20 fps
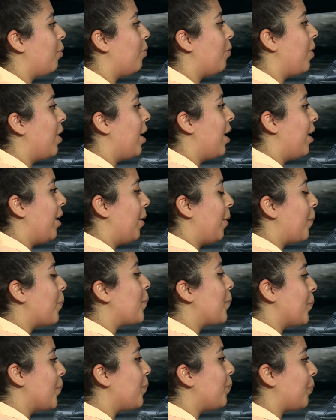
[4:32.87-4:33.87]
No, that's
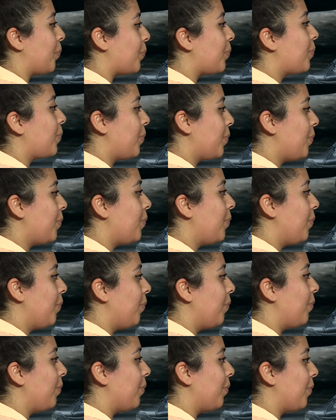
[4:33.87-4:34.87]
really cool. I like that you bring
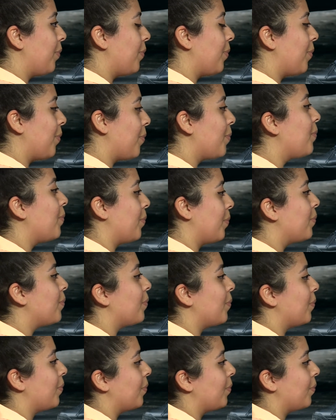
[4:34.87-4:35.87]
that up because
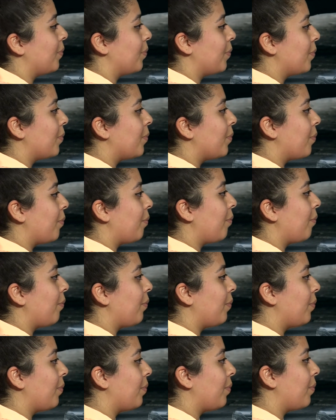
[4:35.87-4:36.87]
it's a very
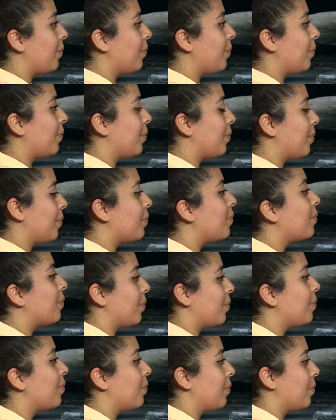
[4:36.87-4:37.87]
organic way of
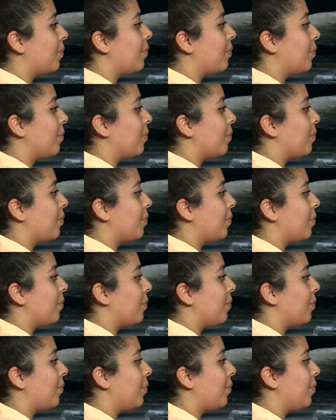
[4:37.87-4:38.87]
interacting with
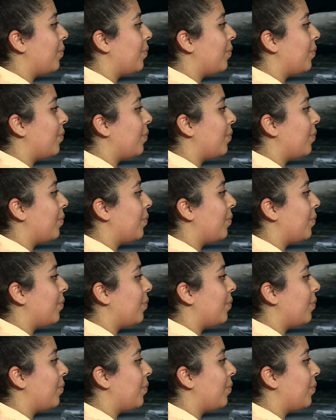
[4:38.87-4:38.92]
technology,